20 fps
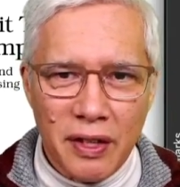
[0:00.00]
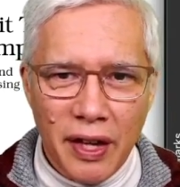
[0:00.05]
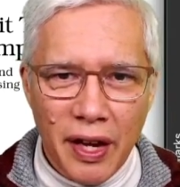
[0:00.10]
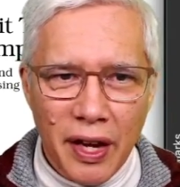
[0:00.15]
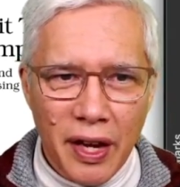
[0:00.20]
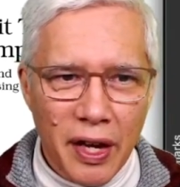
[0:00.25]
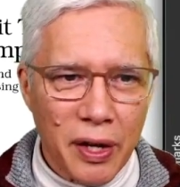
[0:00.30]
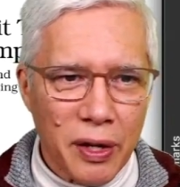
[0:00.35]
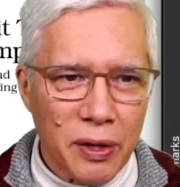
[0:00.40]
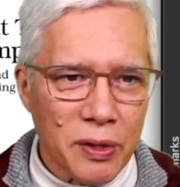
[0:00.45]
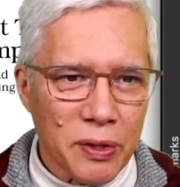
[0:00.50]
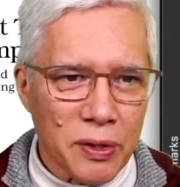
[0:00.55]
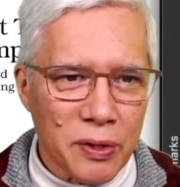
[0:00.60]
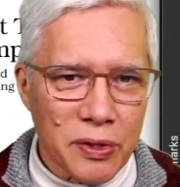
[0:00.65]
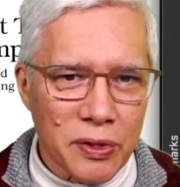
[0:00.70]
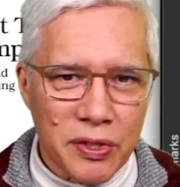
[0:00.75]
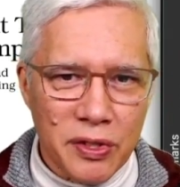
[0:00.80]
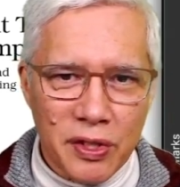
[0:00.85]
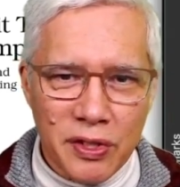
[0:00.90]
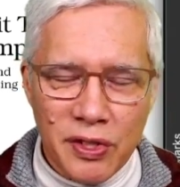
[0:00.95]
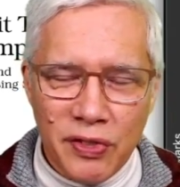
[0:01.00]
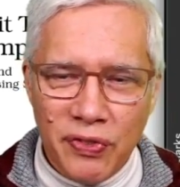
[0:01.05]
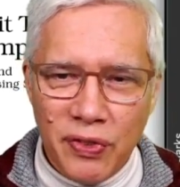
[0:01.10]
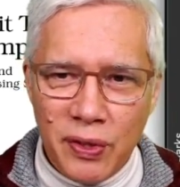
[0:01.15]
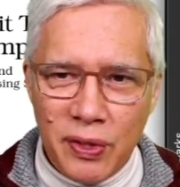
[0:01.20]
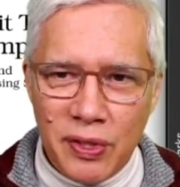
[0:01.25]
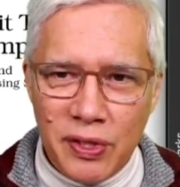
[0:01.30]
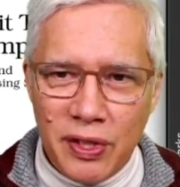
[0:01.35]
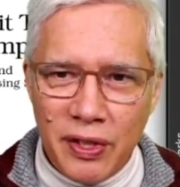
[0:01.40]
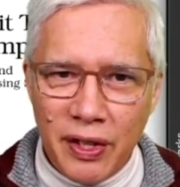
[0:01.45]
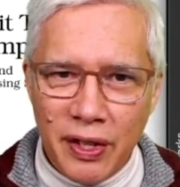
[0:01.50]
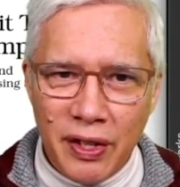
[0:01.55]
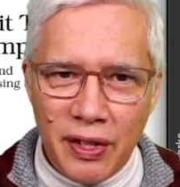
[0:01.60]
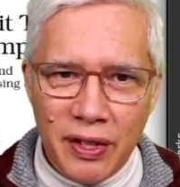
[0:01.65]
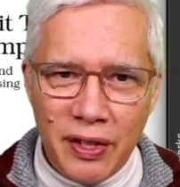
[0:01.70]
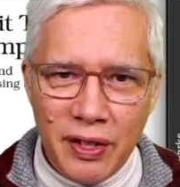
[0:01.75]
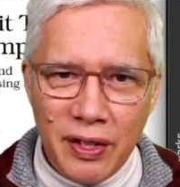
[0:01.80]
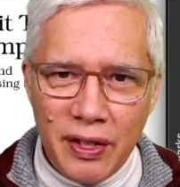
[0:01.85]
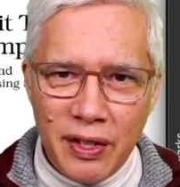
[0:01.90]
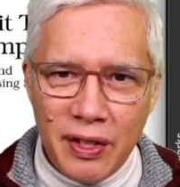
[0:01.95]
errors as far as like,
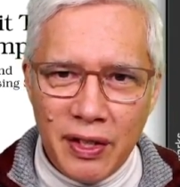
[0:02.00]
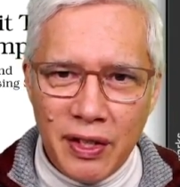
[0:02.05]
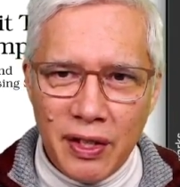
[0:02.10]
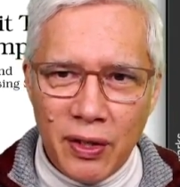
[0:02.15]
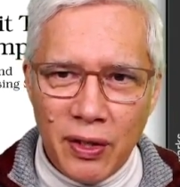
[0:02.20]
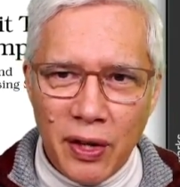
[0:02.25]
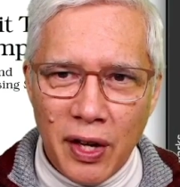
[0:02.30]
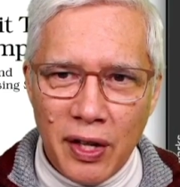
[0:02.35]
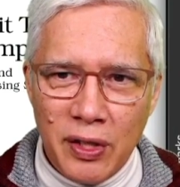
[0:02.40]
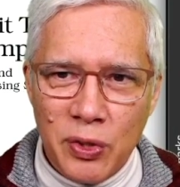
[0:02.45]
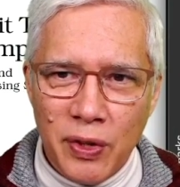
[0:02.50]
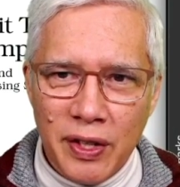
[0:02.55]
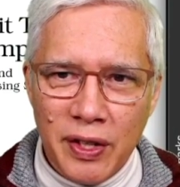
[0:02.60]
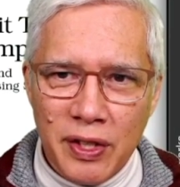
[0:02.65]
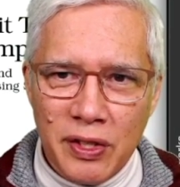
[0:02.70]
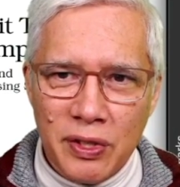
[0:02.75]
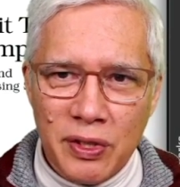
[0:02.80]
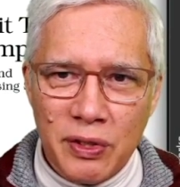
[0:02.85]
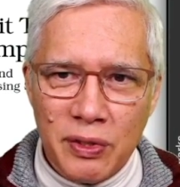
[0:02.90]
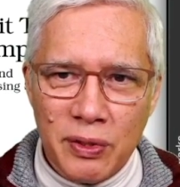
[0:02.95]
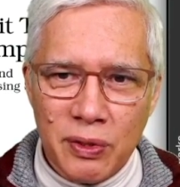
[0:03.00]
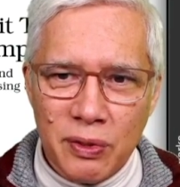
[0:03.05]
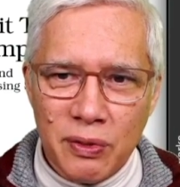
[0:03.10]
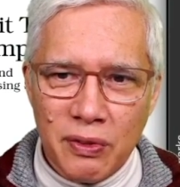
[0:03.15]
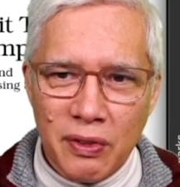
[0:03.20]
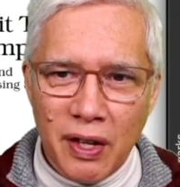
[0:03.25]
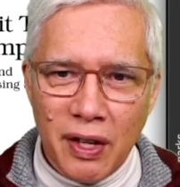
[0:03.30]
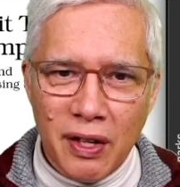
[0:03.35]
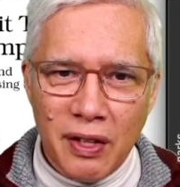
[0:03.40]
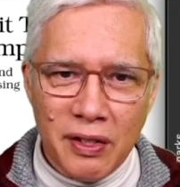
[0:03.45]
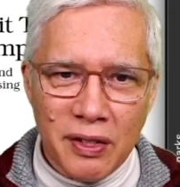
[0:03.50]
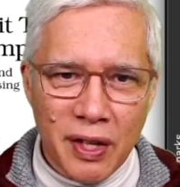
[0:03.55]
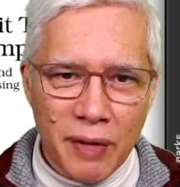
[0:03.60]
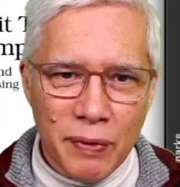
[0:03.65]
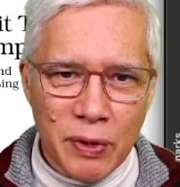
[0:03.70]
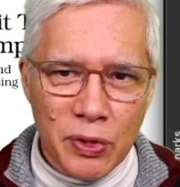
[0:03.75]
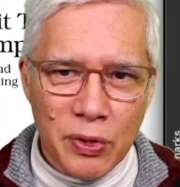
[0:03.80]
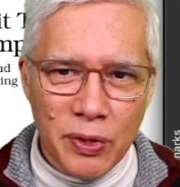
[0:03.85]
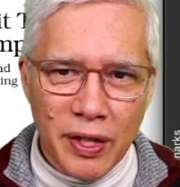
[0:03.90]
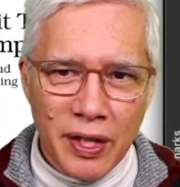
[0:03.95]
I tried to
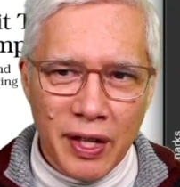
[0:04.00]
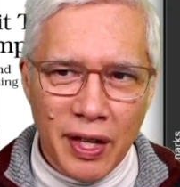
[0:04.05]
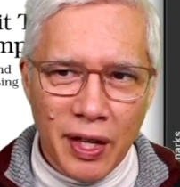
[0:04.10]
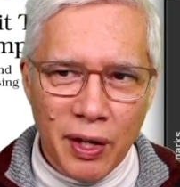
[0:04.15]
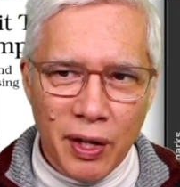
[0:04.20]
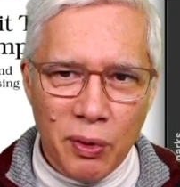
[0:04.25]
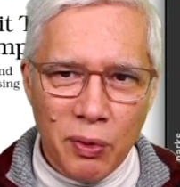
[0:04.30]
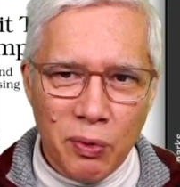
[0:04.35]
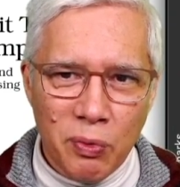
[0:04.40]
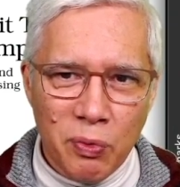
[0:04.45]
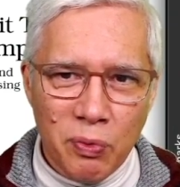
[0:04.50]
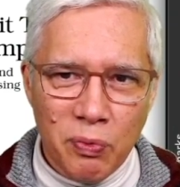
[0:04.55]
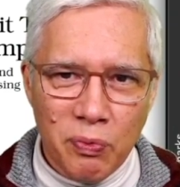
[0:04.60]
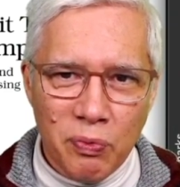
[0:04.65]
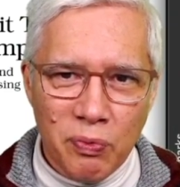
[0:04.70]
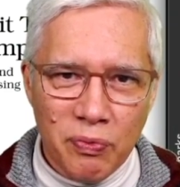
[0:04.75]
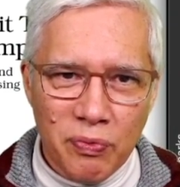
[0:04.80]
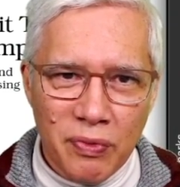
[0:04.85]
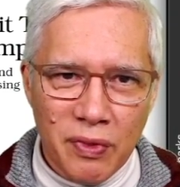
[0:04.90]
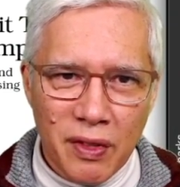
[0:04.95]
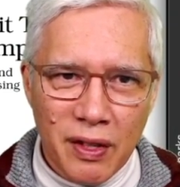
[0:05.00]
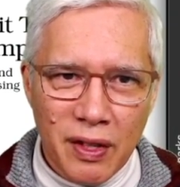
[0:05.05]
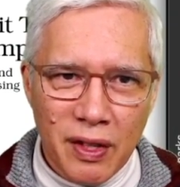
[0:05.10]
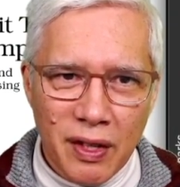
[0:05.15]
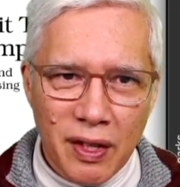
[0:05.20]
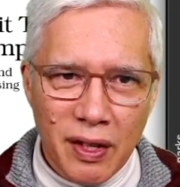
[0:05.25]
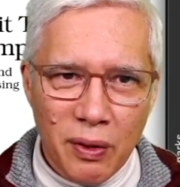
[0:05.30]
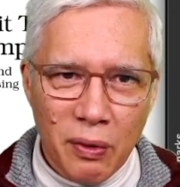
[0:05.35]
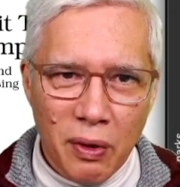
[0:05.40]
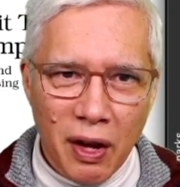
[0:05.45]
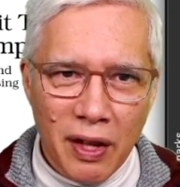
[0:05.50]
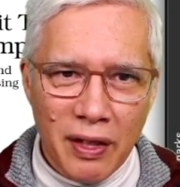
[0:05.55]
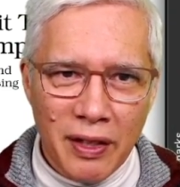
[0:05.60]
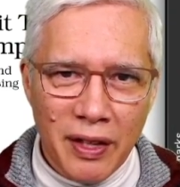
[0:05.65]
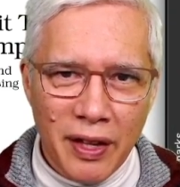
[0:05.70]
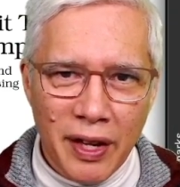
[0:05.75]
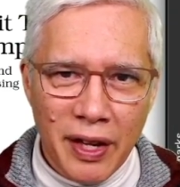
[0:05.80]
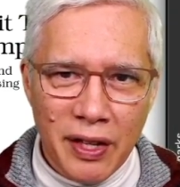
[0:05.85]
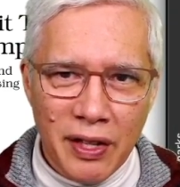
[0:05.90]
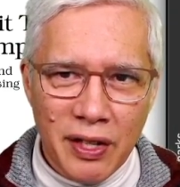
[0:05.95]
demonstrate how I
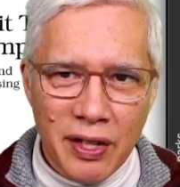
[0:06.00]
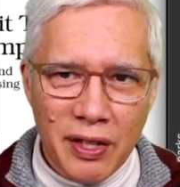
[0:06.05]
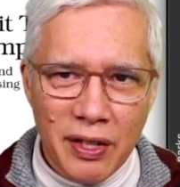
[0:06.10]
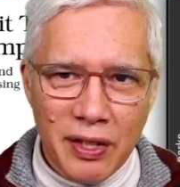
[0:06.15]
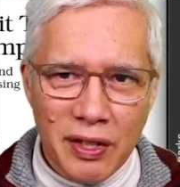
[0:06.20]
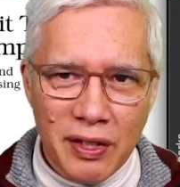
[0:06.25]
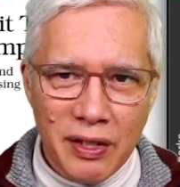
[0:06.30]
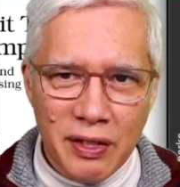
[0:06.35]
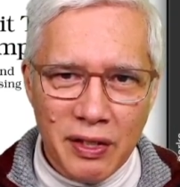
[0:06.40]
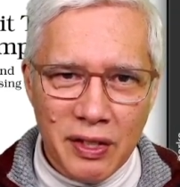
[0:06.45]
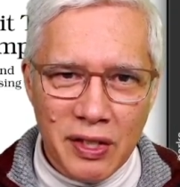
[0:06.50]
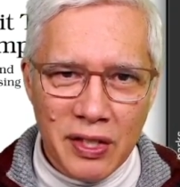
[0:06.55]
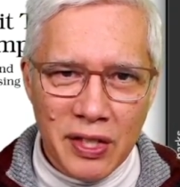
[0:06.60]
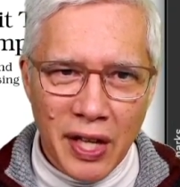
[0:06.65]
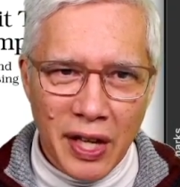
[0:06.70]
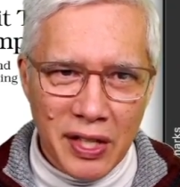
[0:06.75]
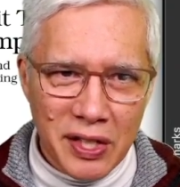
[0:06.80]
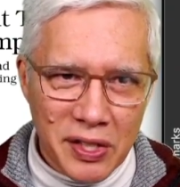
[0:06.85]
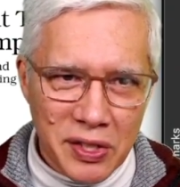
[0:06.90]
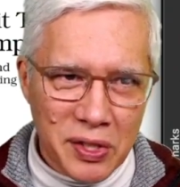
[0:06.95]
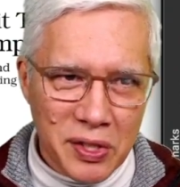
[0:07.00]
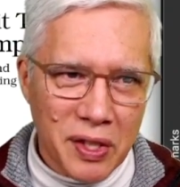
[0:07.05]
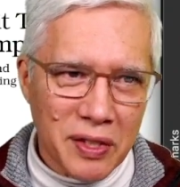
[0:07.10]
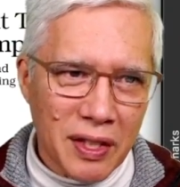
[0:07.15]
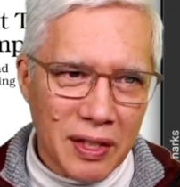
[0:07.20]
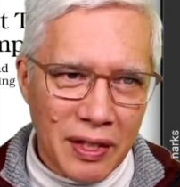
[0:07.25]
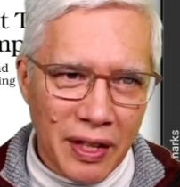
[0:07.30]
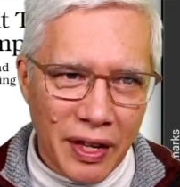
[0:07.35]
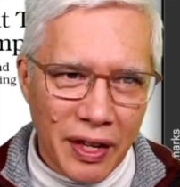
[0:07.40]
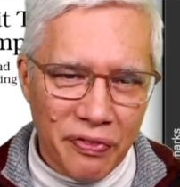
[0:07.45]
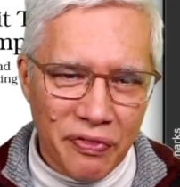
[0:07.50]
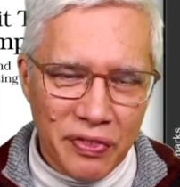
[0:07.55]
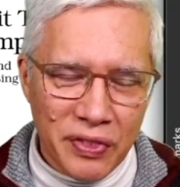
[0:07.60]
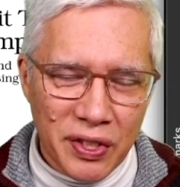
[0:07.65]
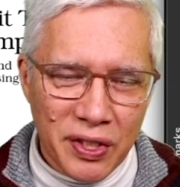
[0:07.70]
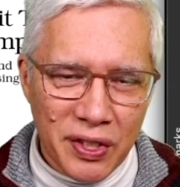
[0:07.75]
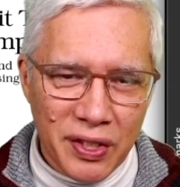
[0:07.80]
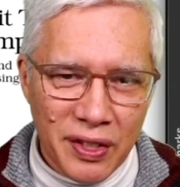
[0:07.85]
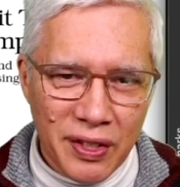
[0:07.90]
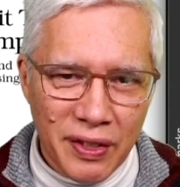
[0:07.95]
like tests on the left
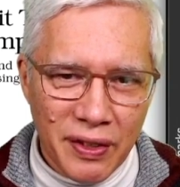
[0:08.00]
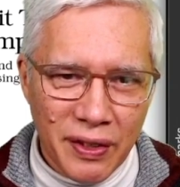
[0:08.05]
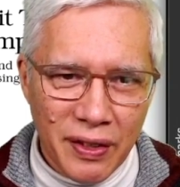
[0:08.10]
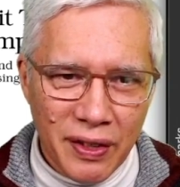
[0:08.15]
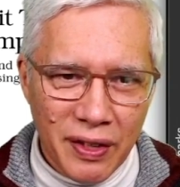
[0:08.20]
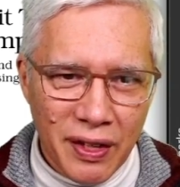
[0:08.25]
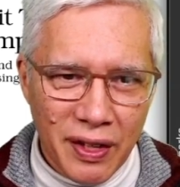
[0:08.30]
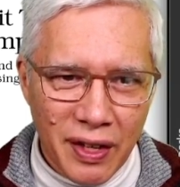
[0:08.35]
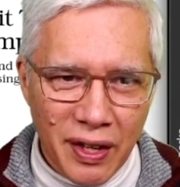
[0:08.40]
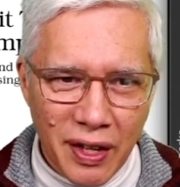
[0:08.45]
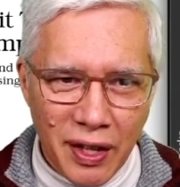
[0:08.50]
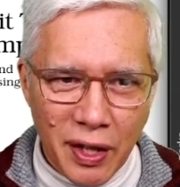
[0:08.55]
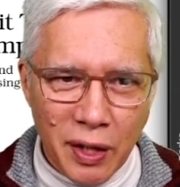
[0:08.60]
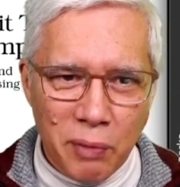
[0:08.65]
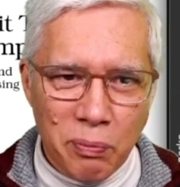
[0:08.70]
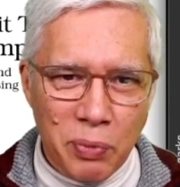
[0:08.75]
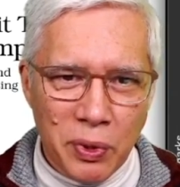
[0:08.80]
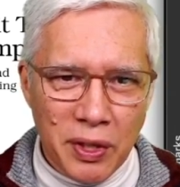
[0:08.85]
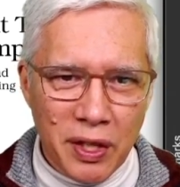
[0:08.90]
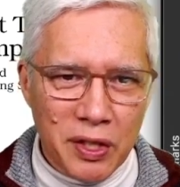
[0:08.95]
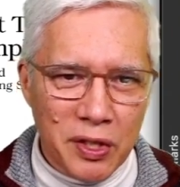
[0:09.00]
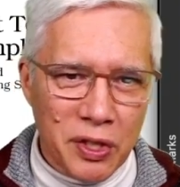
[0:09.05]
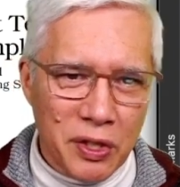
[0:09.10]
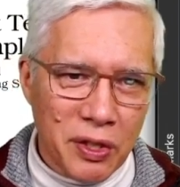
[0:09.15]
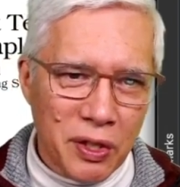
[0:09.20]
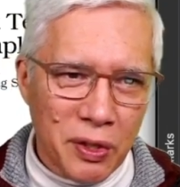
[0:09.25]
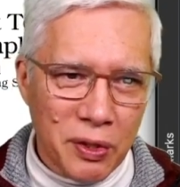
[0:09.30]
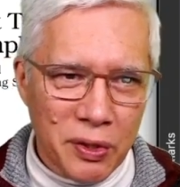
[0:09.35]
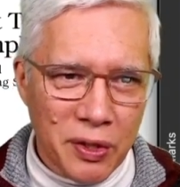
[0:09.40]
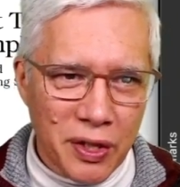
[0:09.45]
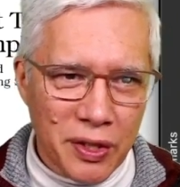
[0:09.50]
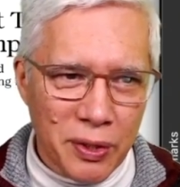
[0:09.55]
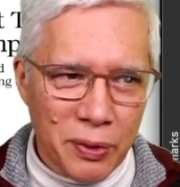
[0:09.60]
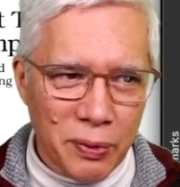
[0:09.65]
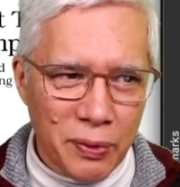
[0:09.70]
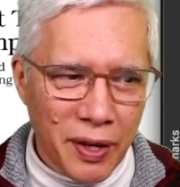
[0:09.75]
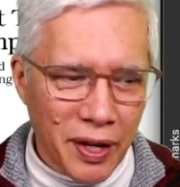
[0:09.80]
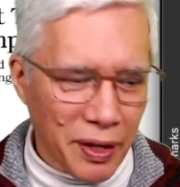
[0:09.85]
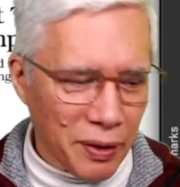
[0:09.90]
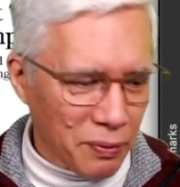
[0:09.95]
and production code on the
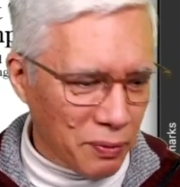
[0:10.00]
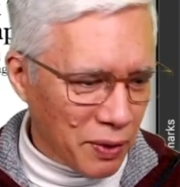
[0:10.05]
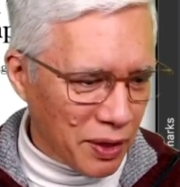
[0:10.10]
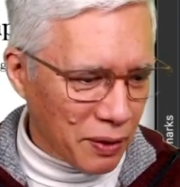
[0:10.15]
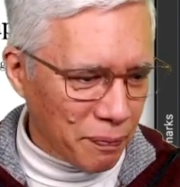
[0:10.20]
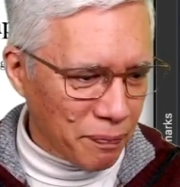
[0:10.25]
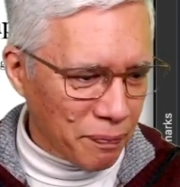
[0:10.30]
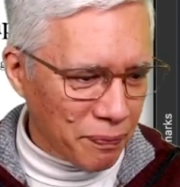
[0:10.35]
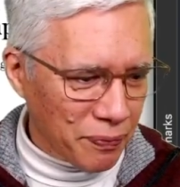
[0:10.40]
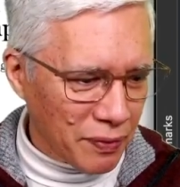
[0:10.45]
right. Well,